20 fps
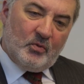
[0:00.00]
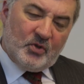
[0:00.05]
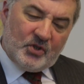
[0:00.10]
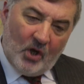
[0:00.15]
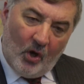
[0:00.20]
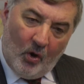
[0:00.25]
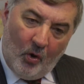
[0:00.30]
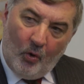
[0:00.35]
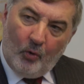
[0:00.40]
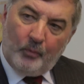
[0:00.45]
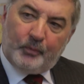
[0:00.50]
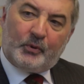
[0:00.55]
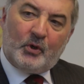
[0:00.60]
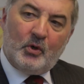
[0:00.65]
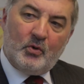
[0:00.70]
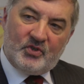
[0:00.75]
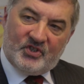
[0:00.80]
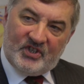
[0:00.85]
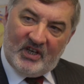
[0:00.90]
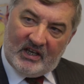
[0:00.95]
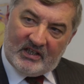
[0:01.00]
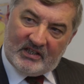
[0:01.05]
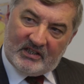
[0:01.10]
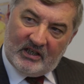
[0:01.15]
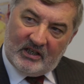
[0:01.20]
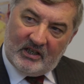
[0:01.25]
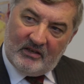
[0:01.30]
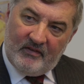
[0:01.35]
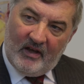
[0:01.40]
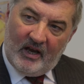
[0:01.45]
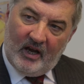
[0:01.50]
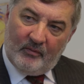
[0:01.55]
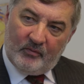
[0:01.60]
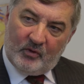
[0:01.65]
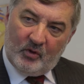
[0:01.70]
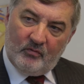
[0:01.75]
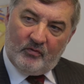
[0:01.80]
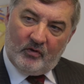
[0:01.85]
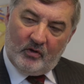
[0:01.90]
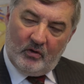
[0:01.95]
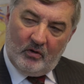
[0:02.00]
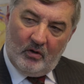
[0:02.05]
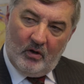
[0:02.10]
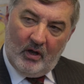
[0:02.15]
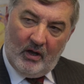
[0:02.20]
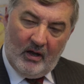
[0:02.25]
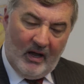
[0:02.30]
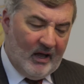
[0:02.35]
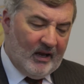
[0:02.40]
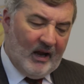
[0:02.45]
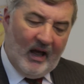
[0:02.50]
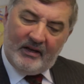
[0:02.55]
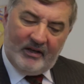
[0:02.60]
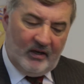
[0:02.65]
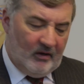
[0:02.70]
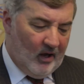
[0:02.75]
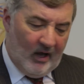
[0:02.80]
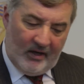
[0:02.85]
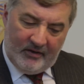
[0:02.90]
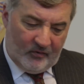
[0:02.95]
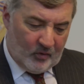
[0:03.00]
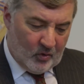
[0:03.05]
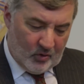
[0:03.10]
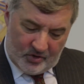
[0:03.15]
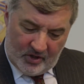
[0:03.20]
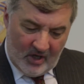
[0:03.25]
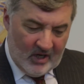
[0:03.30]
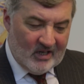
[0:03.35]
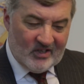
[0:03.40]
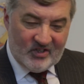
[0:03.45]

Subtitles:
was a whole process that developed over, and of course,